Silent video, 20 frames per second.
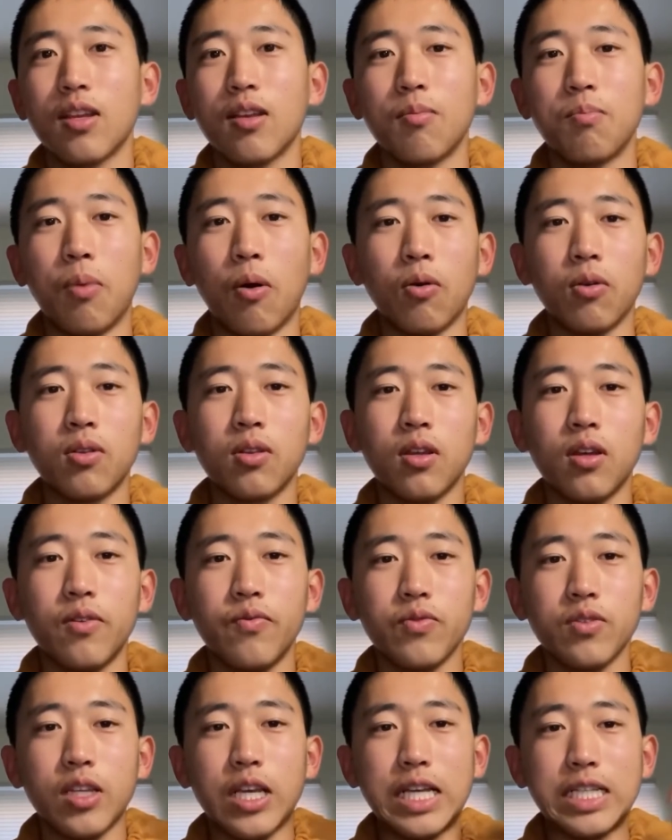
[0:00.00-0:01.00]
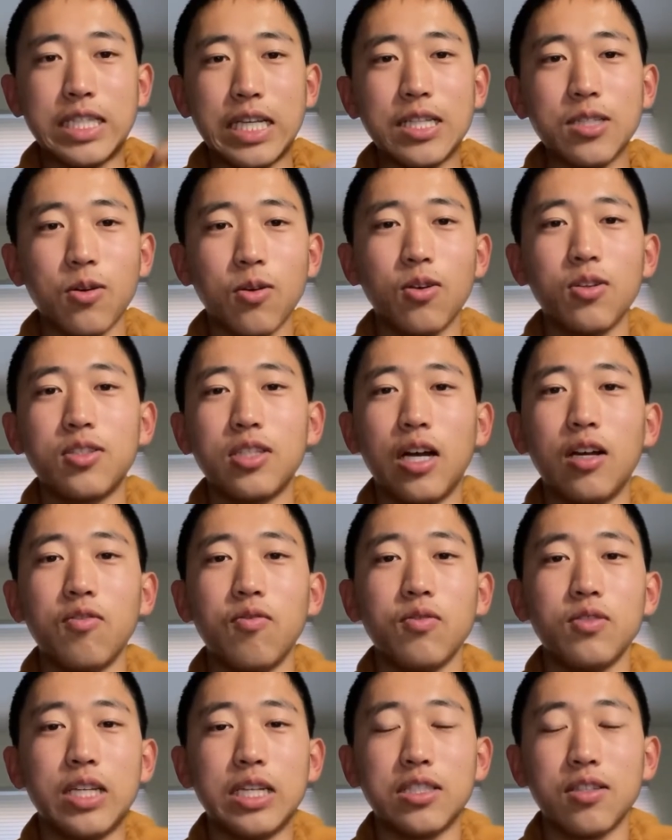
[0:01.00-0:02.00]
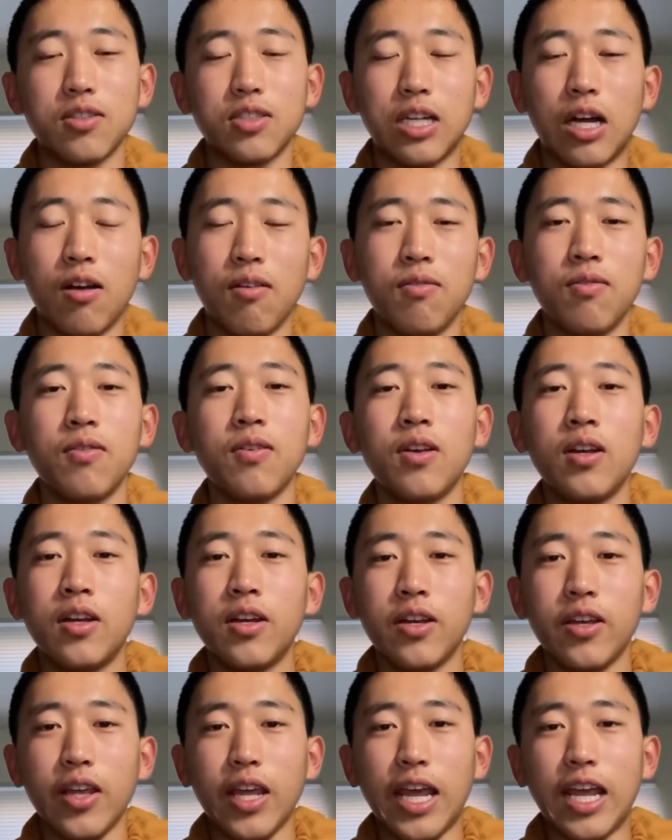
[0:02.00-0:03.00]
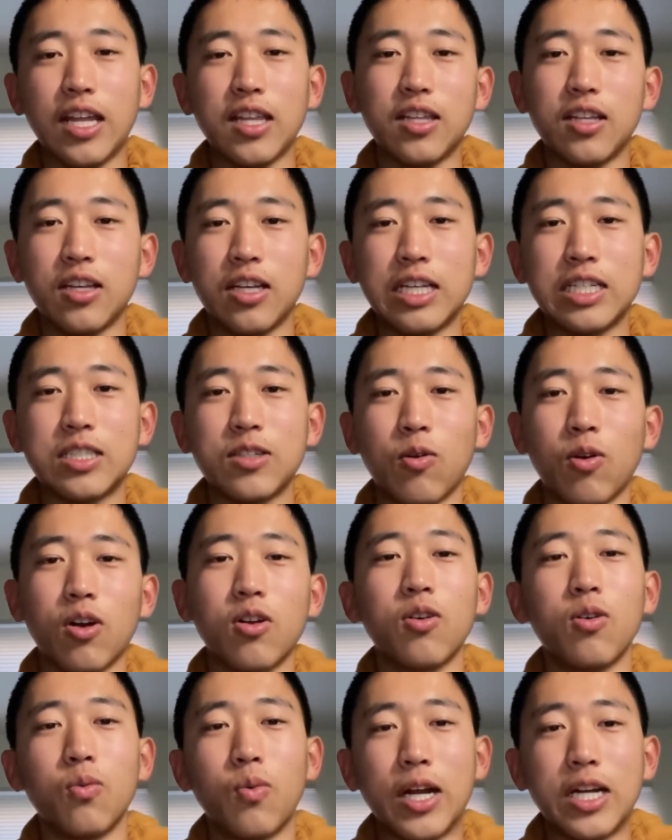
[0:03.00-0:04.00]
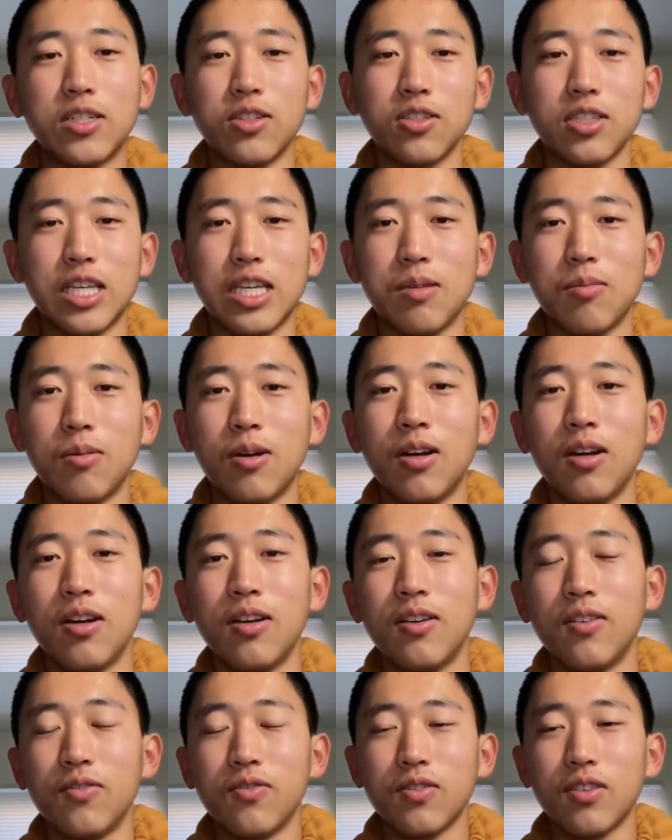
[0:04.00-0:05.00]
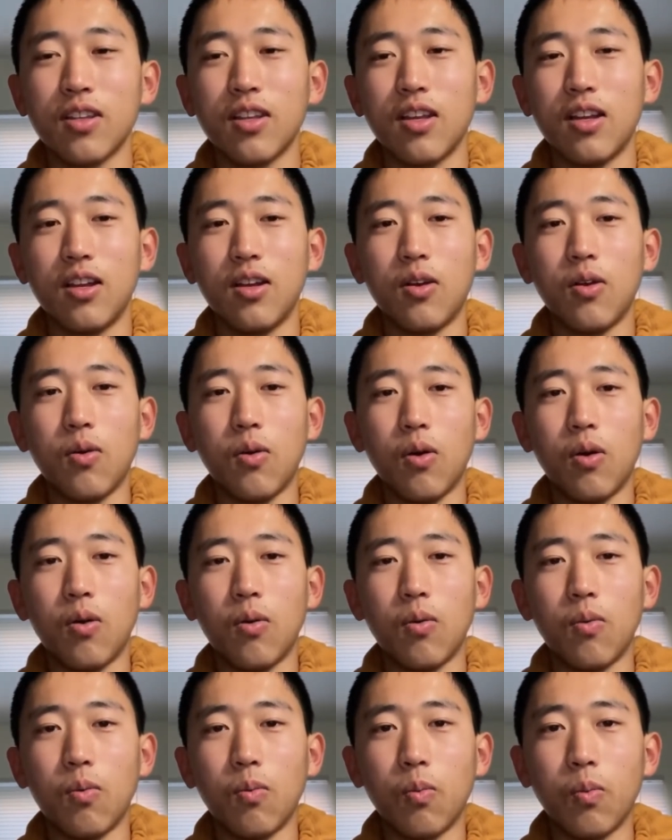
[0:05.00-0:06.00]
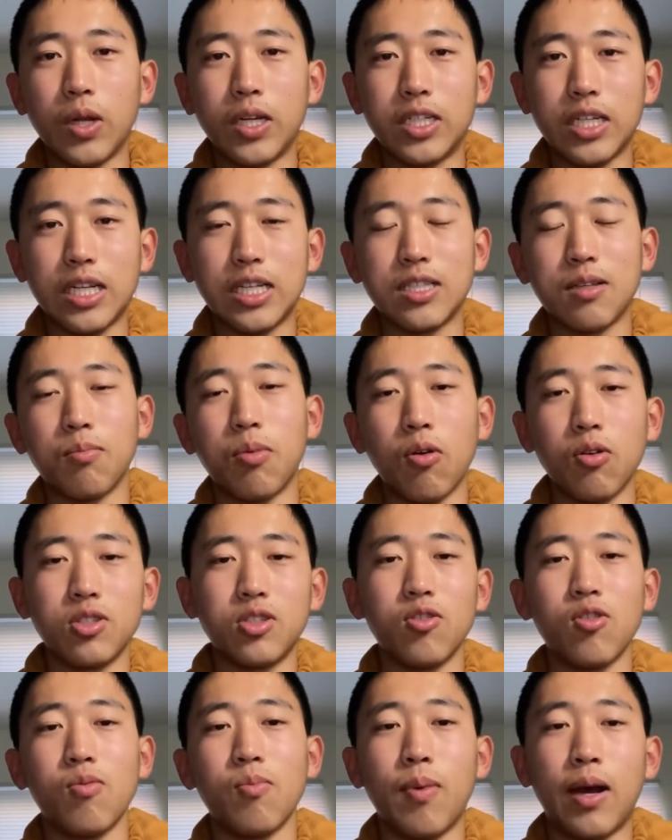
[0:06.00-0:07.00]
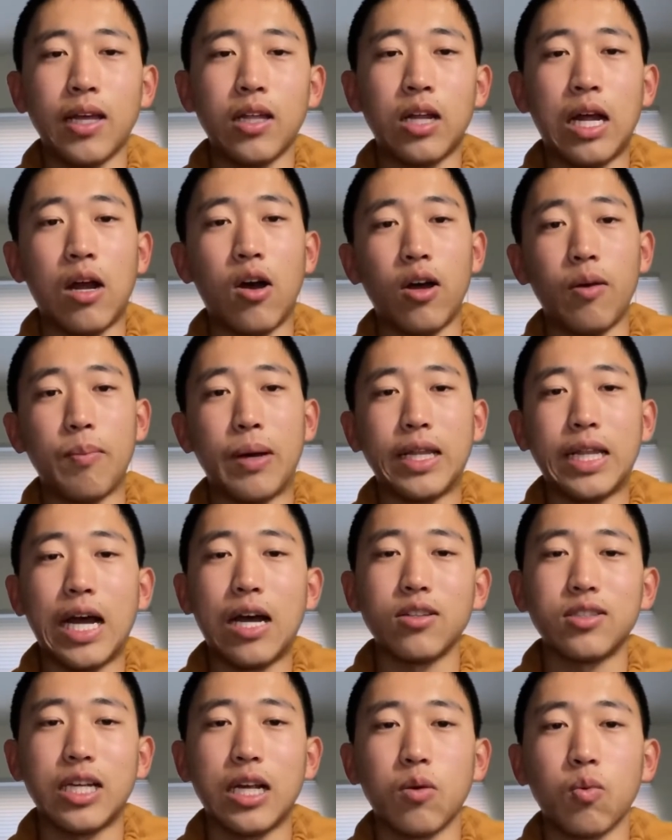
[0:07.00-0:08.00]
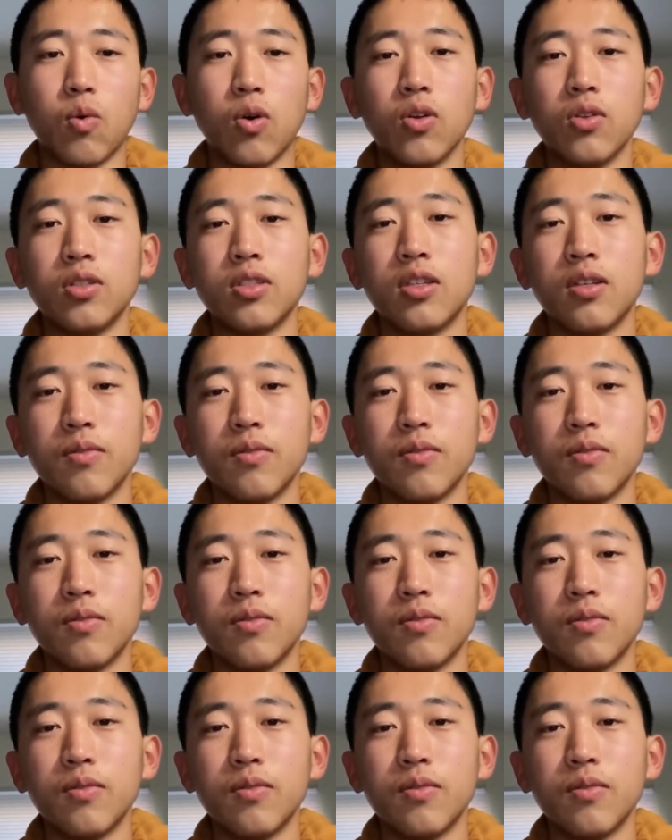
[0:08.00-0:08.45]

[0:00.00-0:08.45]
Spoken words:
both his internal sense of self and the historical racial schema, which is imposed to him by the outside world.